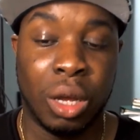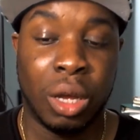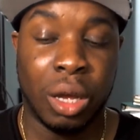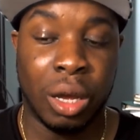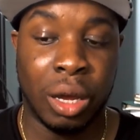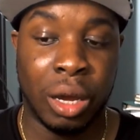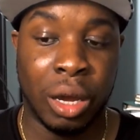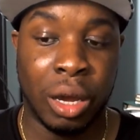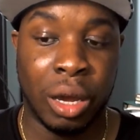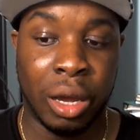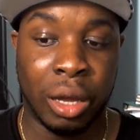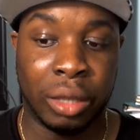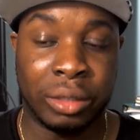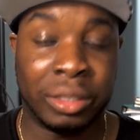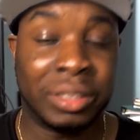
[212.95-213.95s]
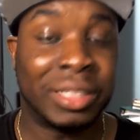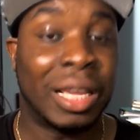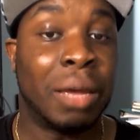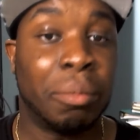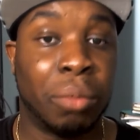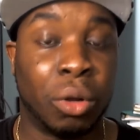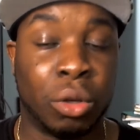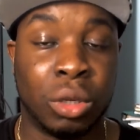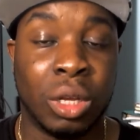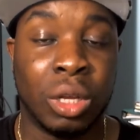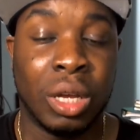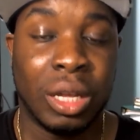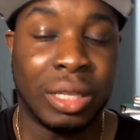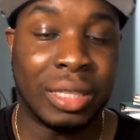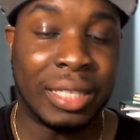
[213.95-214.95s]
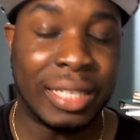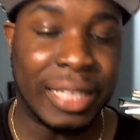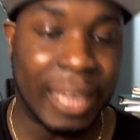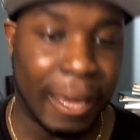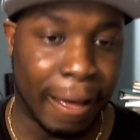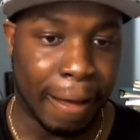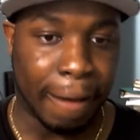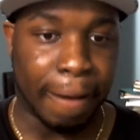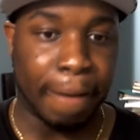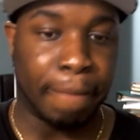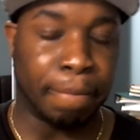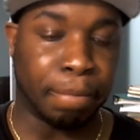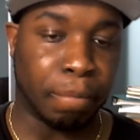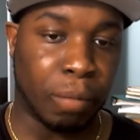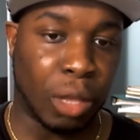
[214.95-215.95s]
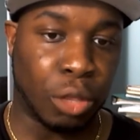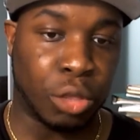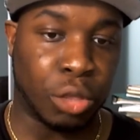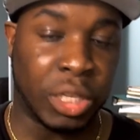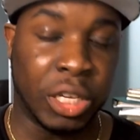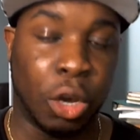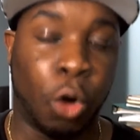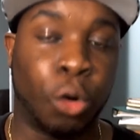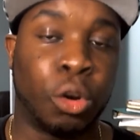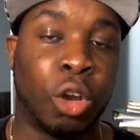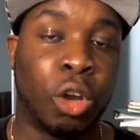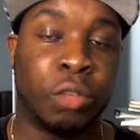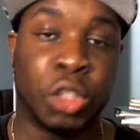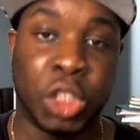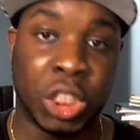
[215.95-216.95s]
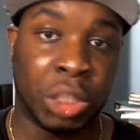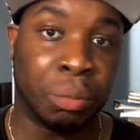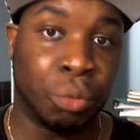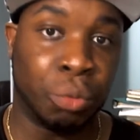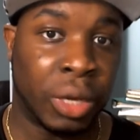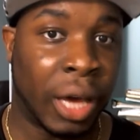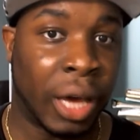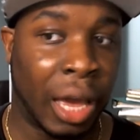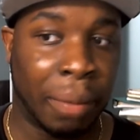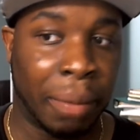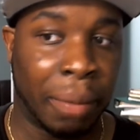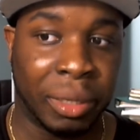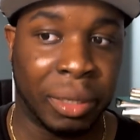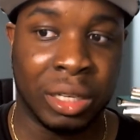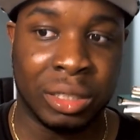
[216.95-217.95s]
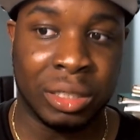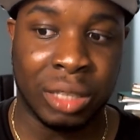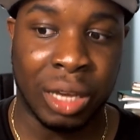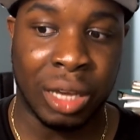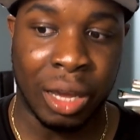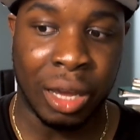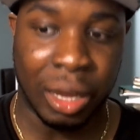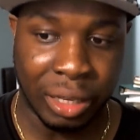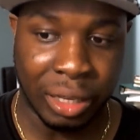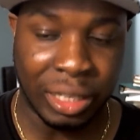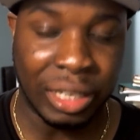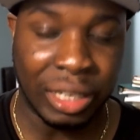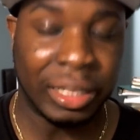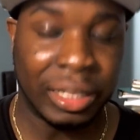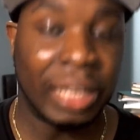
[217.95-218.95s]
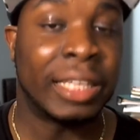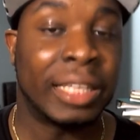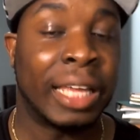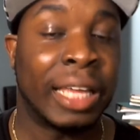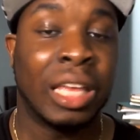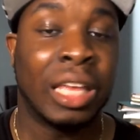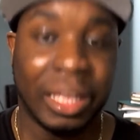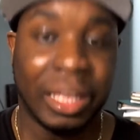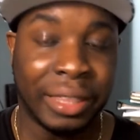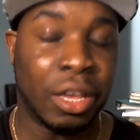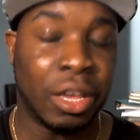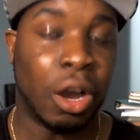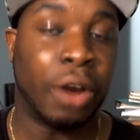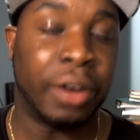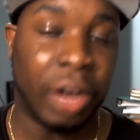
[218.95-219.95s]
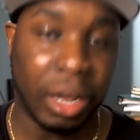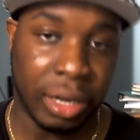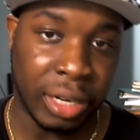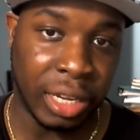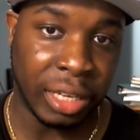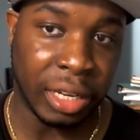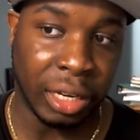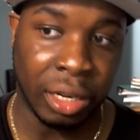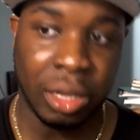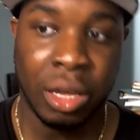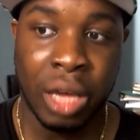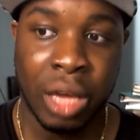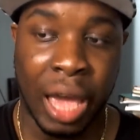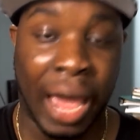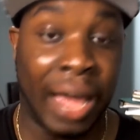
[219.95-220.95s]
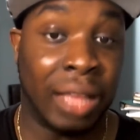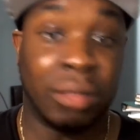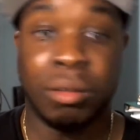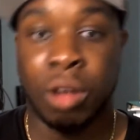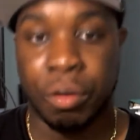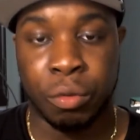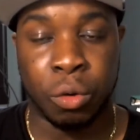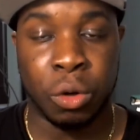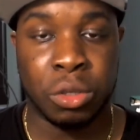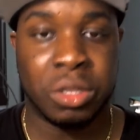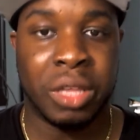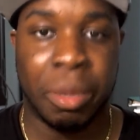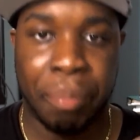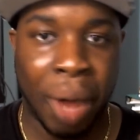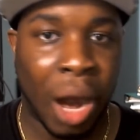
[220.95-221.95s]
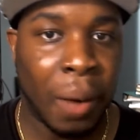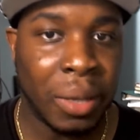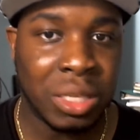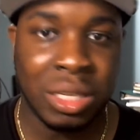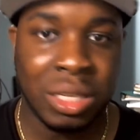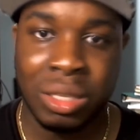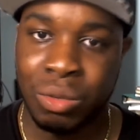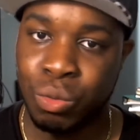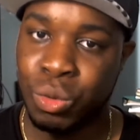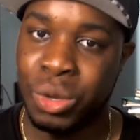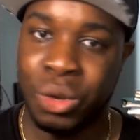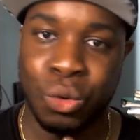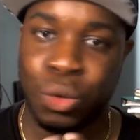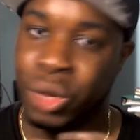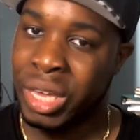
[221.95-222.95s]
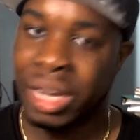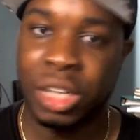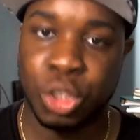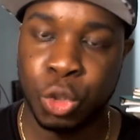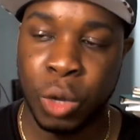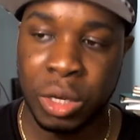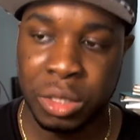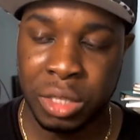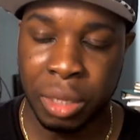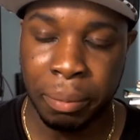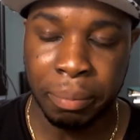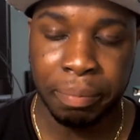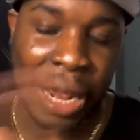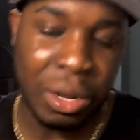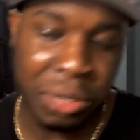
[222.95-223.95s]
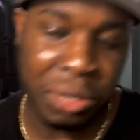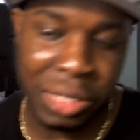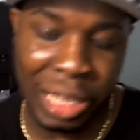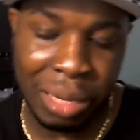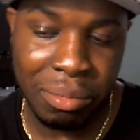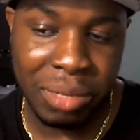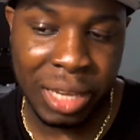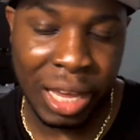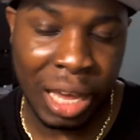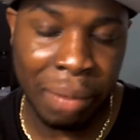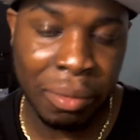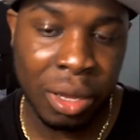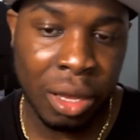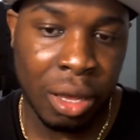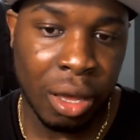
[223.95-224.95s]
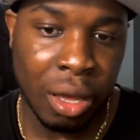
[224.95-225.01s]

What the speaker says: disassemble the order of the Shishibukai because he thinks that they are not needed, and of course they're pirates. You cannot trust them. At the same time,